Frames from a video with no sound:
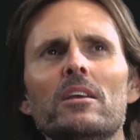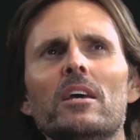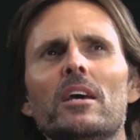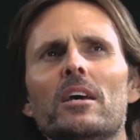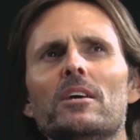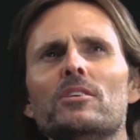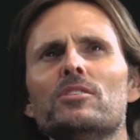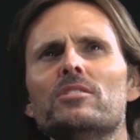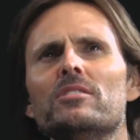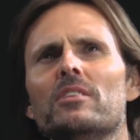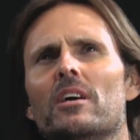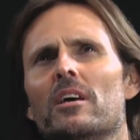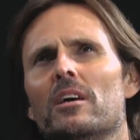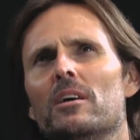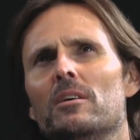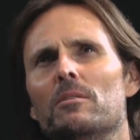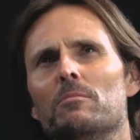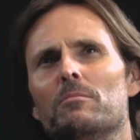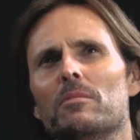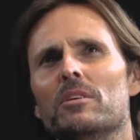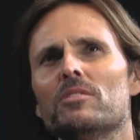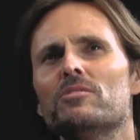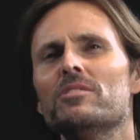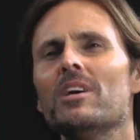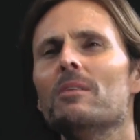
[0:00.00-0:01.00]
yes,
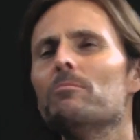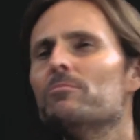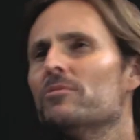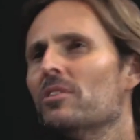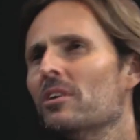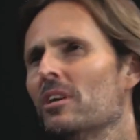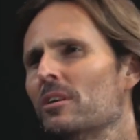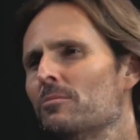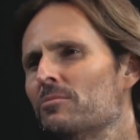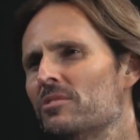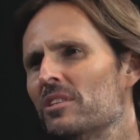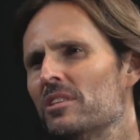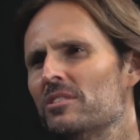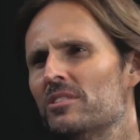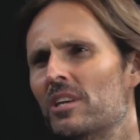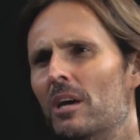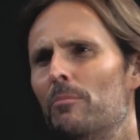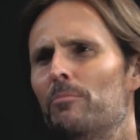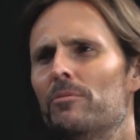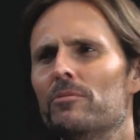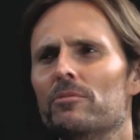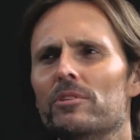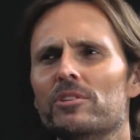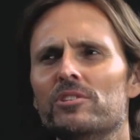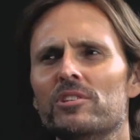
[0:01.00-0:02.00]
um, sometimes these
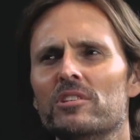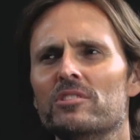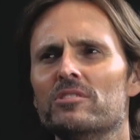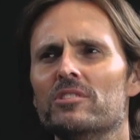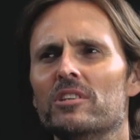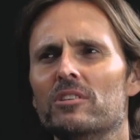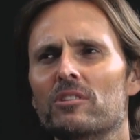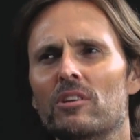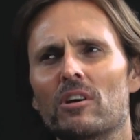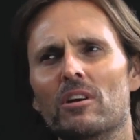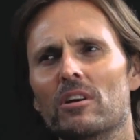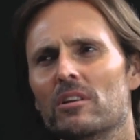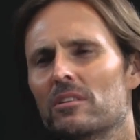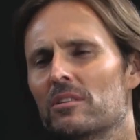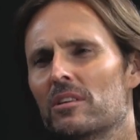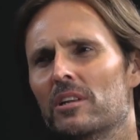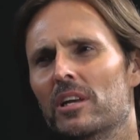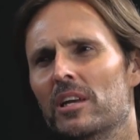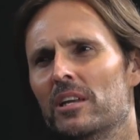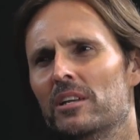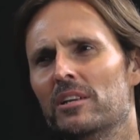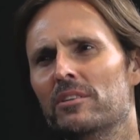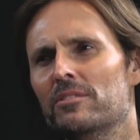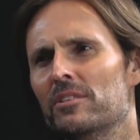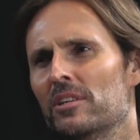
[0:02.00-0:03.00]
apparitions are not
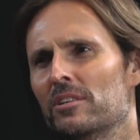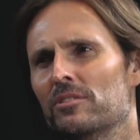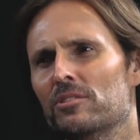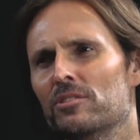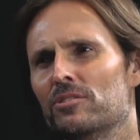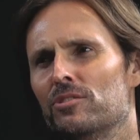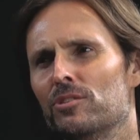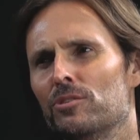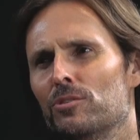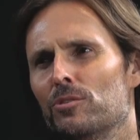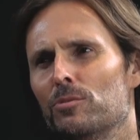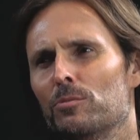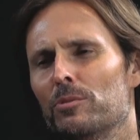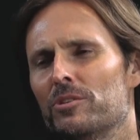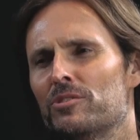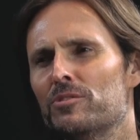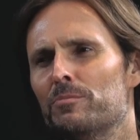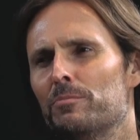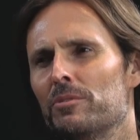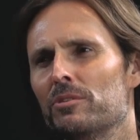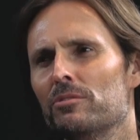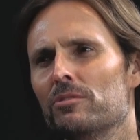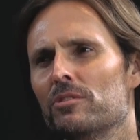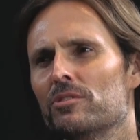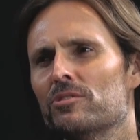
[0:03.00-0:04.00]
anything well, to do with
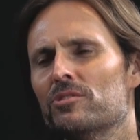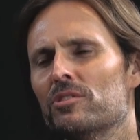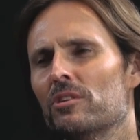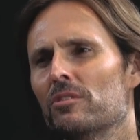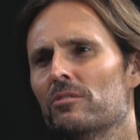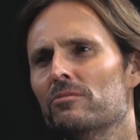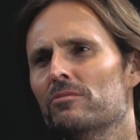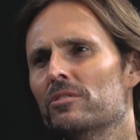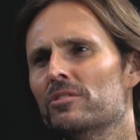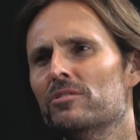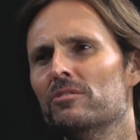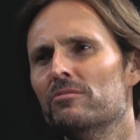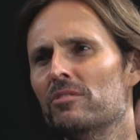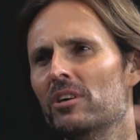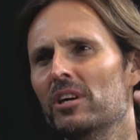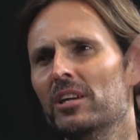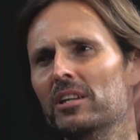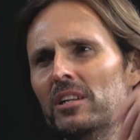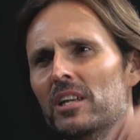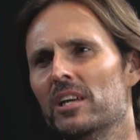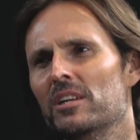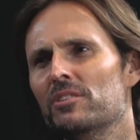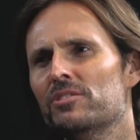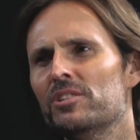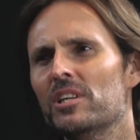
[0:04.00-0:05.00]
spirits of a divine
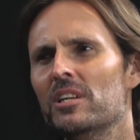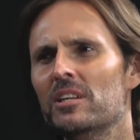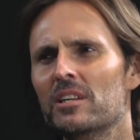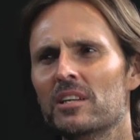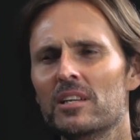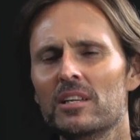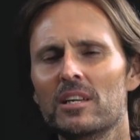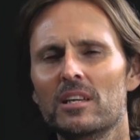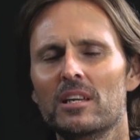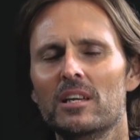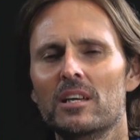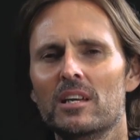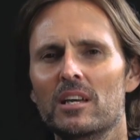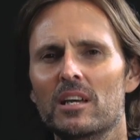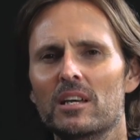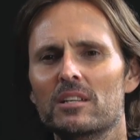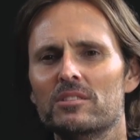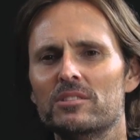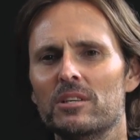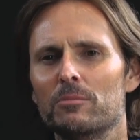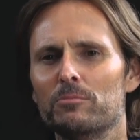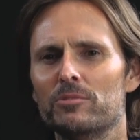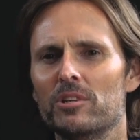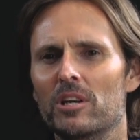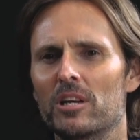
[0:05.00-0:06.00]
nature. Okay,
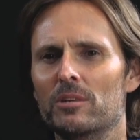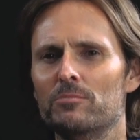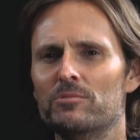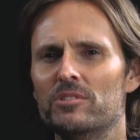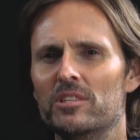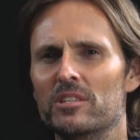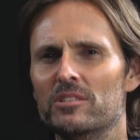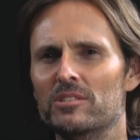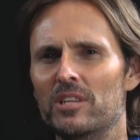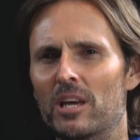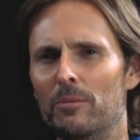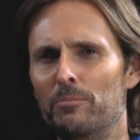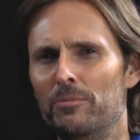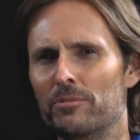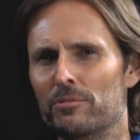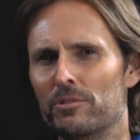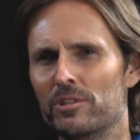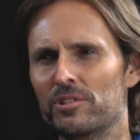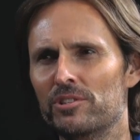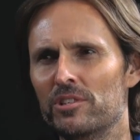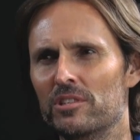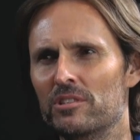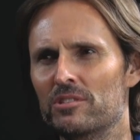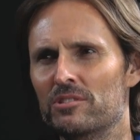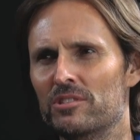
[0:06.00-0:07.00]
Sometimes yeah. these
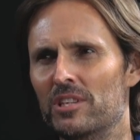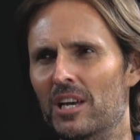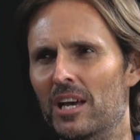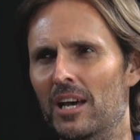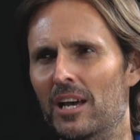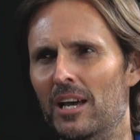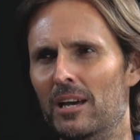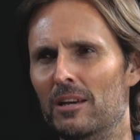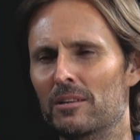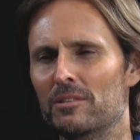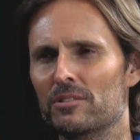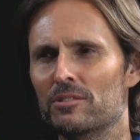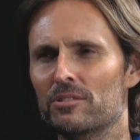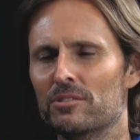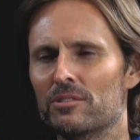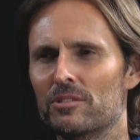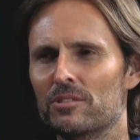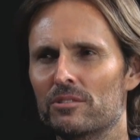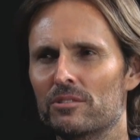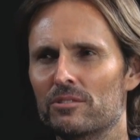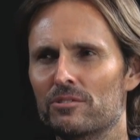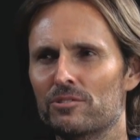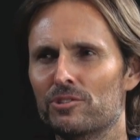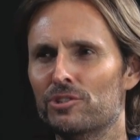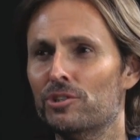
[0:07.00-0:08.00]
apparitions are
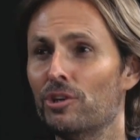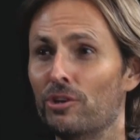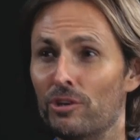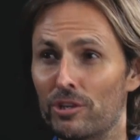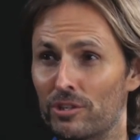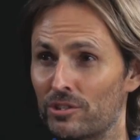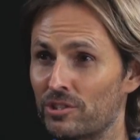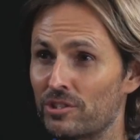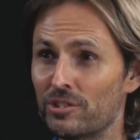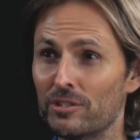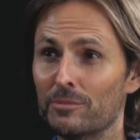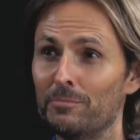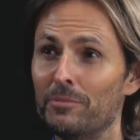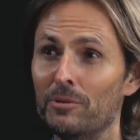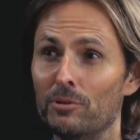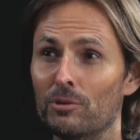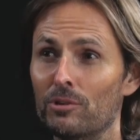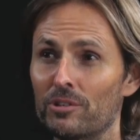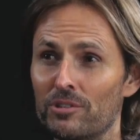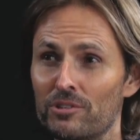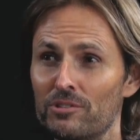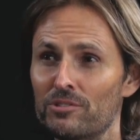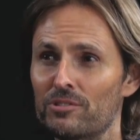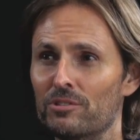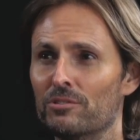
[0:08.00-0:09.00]
church
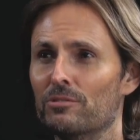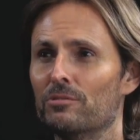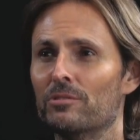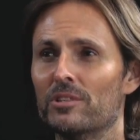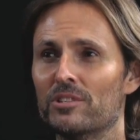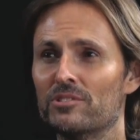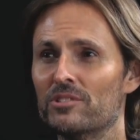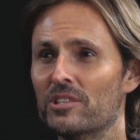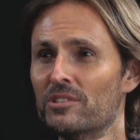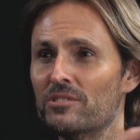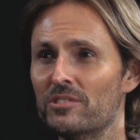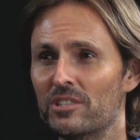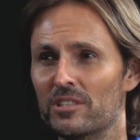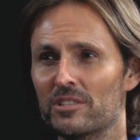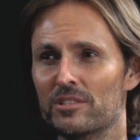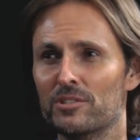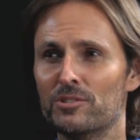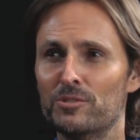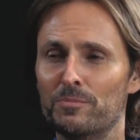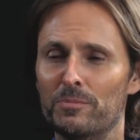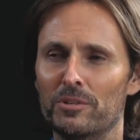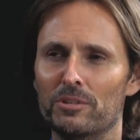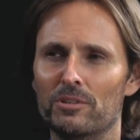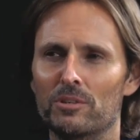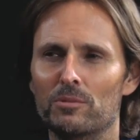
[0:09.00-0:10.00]
supporters who exist in mm. the
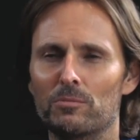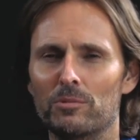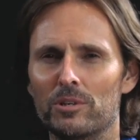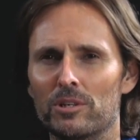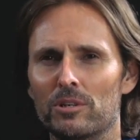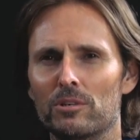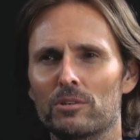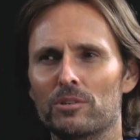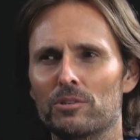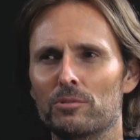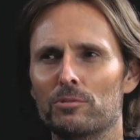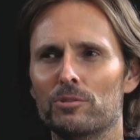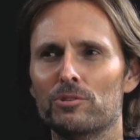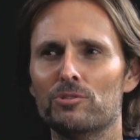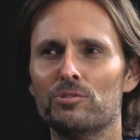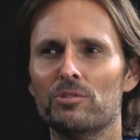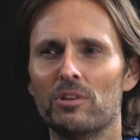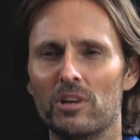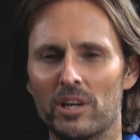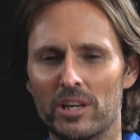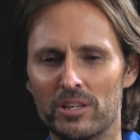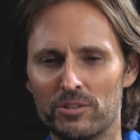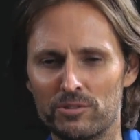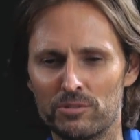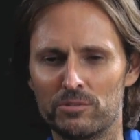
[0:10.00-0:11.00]
spirit world who are
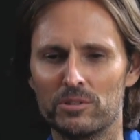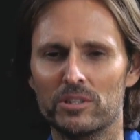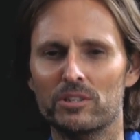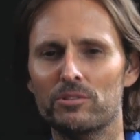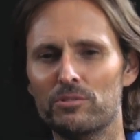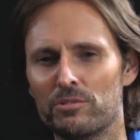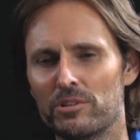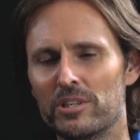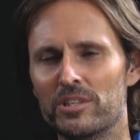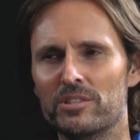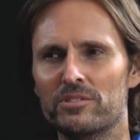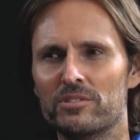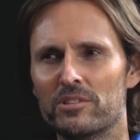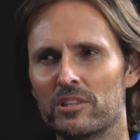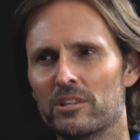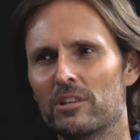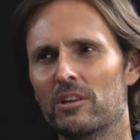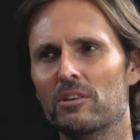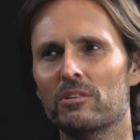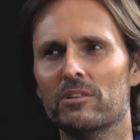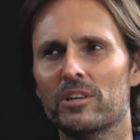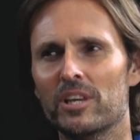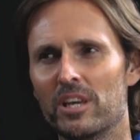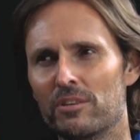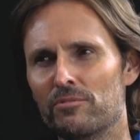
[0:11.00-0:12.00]
trying to increase the
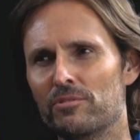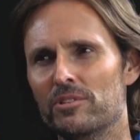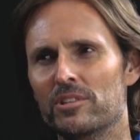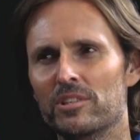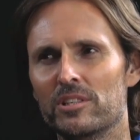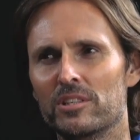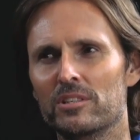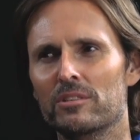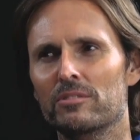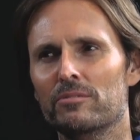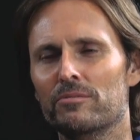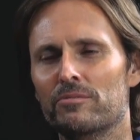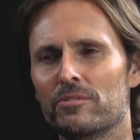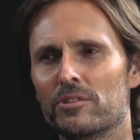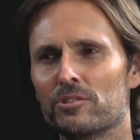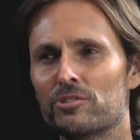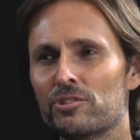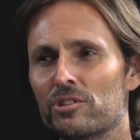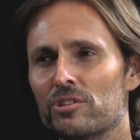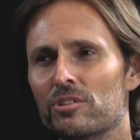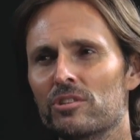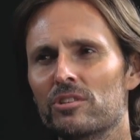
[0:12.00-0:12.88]
longevity of the church.